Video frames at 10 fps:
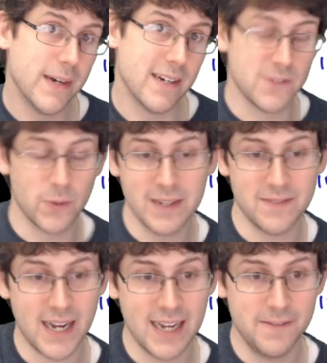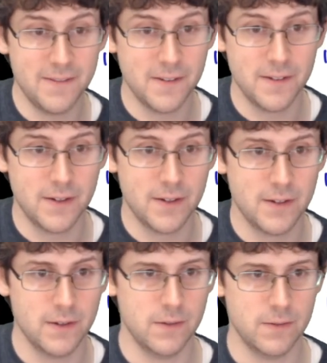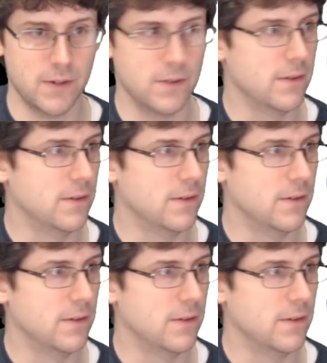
of 25. Oh no.